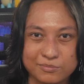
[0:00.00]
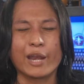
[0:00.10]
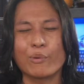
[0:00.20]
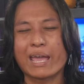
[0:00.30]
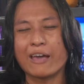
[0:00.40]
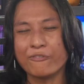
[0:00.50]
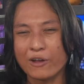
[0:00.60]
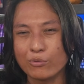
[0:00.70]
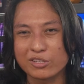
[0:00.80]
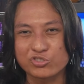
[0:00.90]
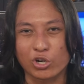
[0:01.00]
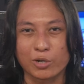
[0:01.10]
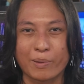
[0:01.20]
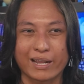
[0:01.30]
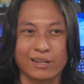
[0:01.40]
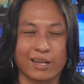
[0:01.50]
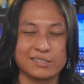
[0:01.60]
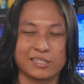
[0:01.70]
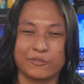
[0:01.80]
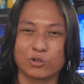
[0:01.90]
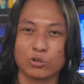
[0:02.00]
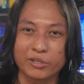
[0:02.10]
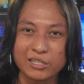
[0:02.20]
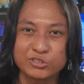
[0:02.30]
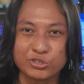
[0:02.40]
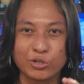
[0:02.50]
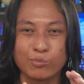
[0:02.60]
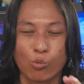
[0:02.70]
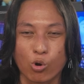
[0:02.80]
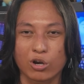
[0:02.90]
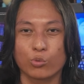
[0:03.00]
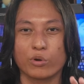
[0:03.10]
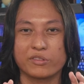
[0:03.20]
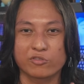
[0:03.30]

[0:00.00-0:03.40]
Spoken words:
Anyway, have fun with the starter pack, guys. If you're looking to do more with